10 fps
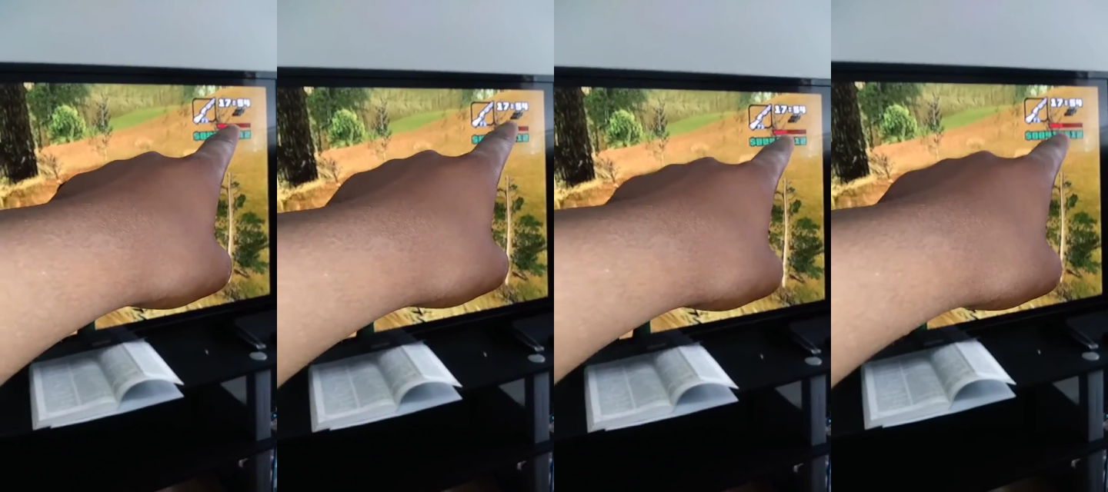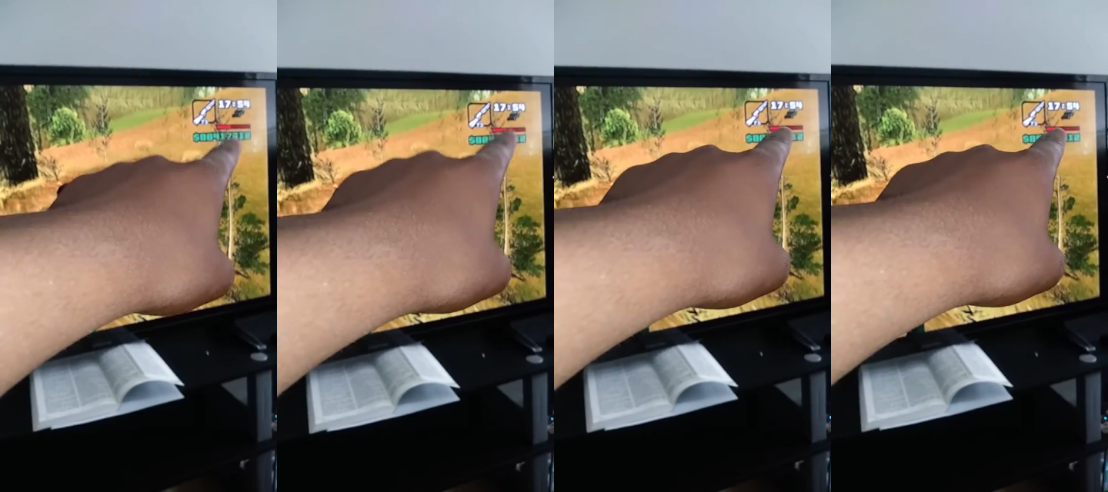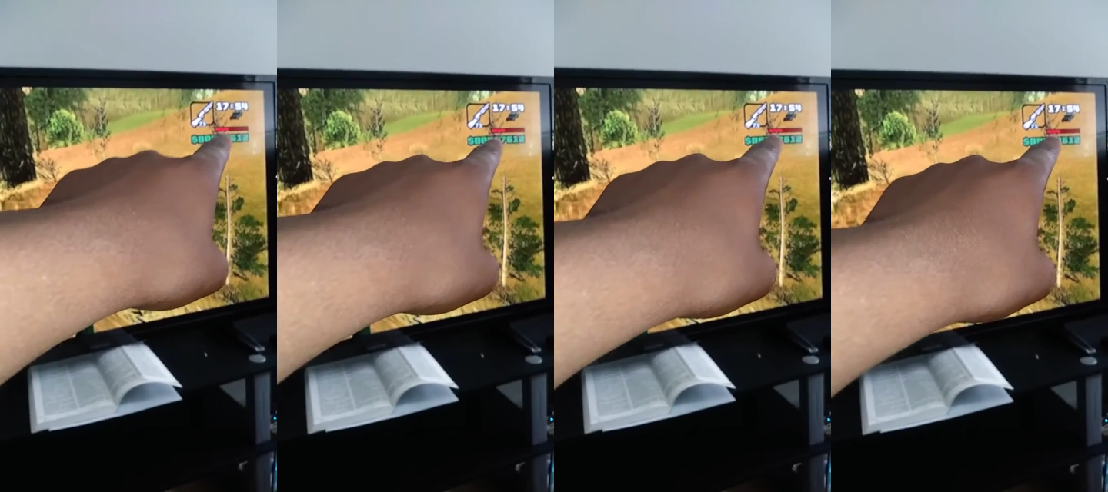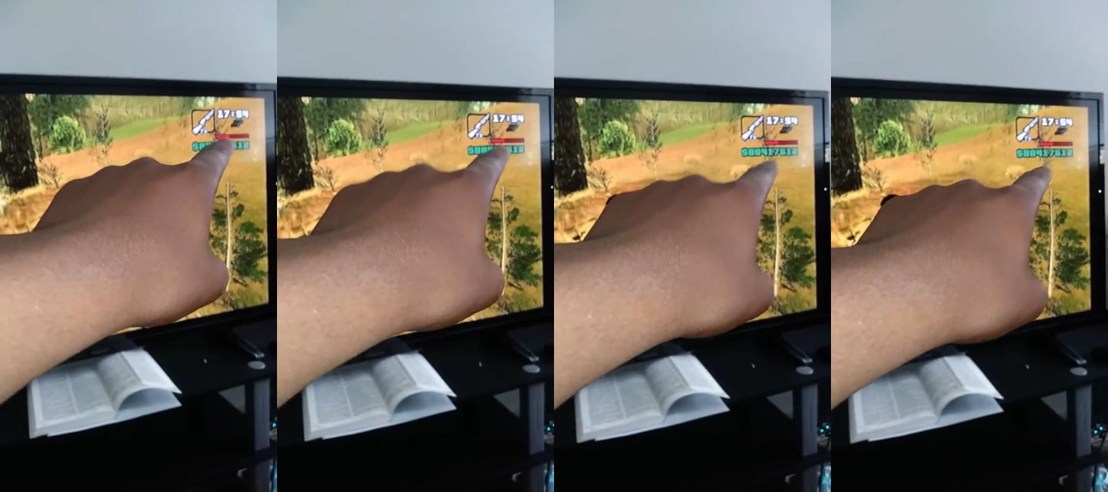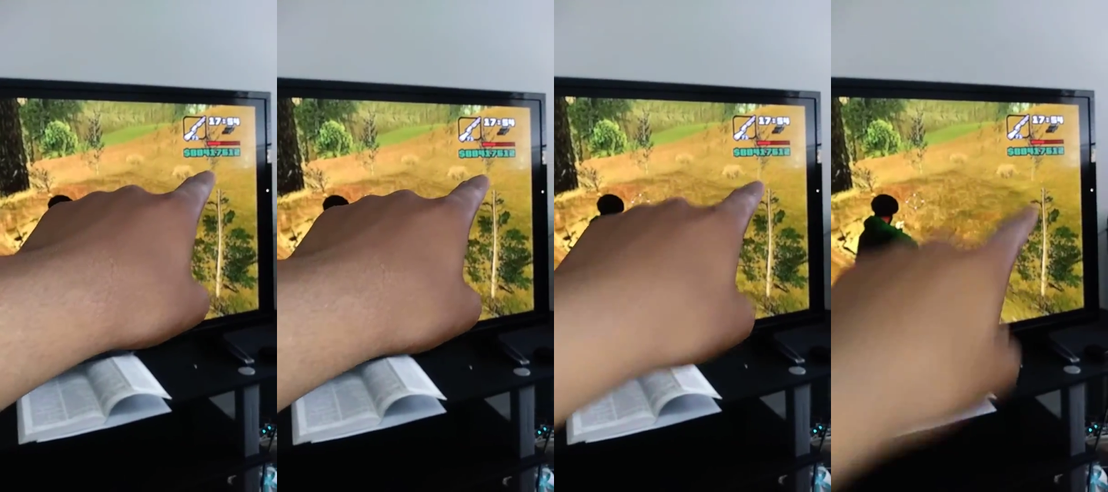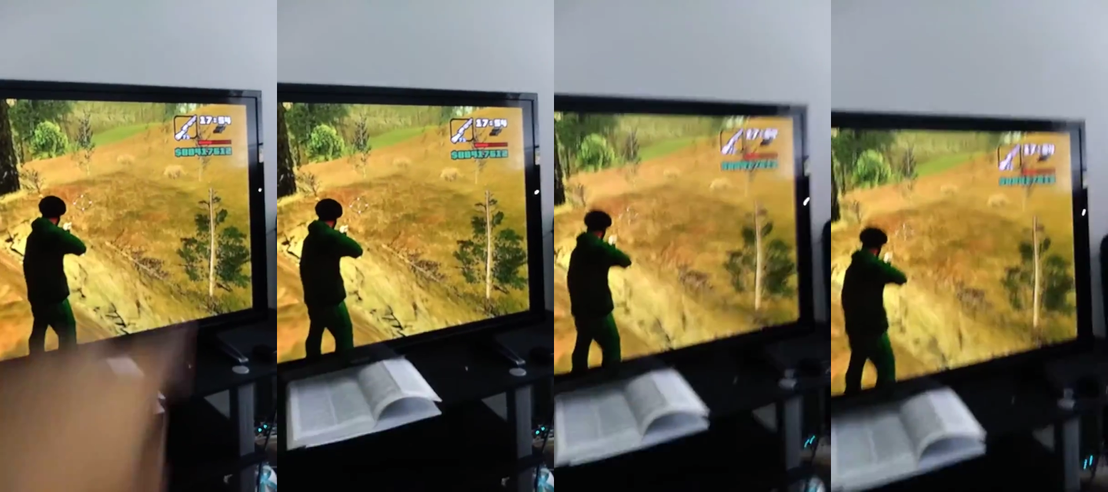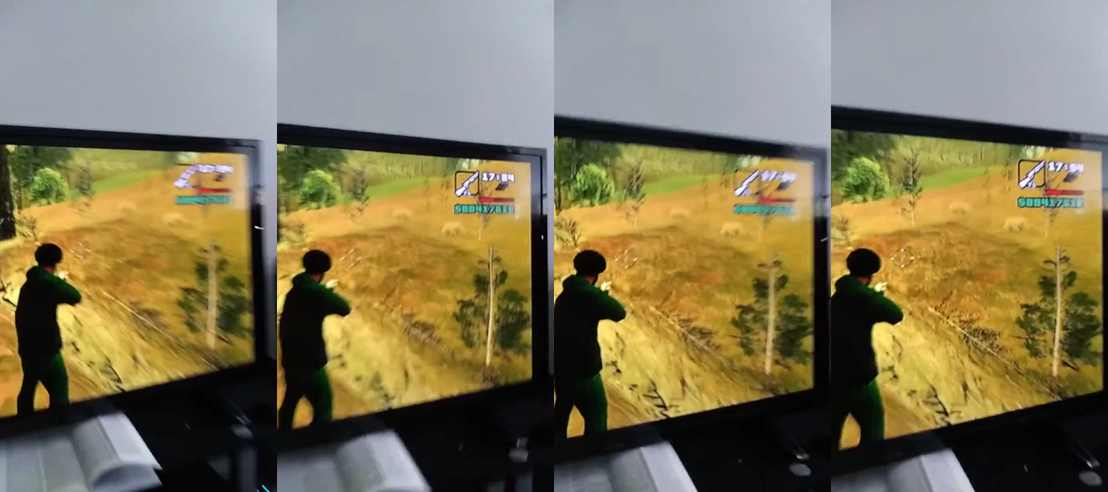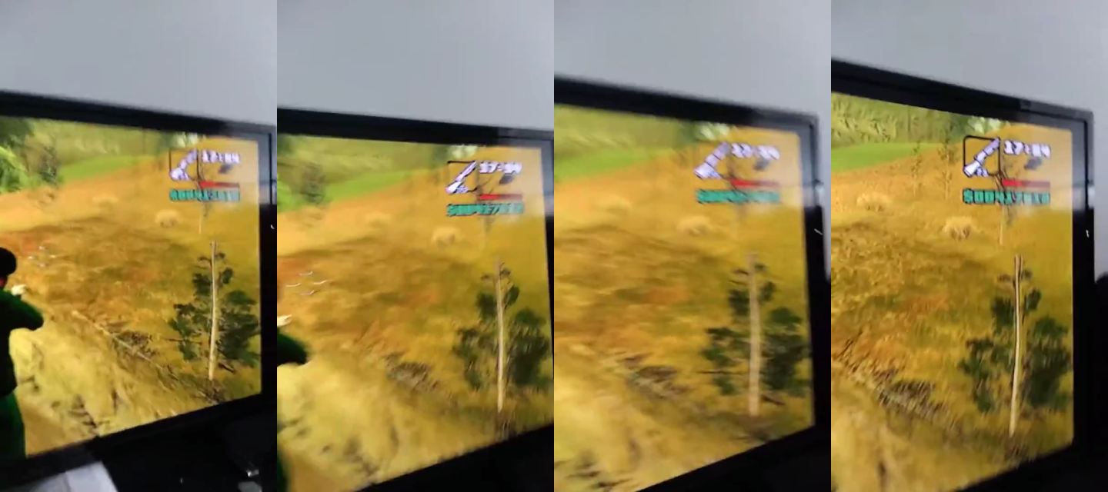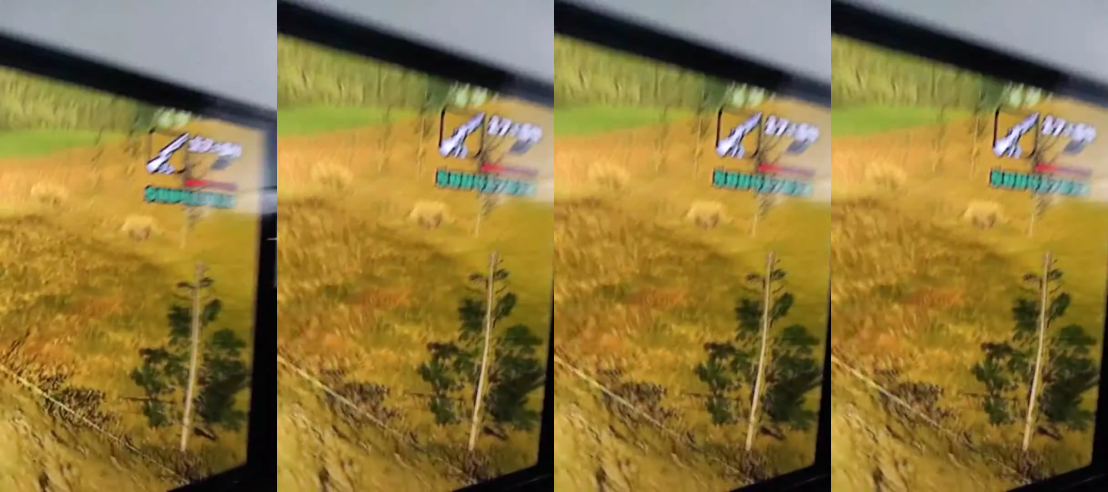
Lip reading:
No face is visible, so there are no lips to read.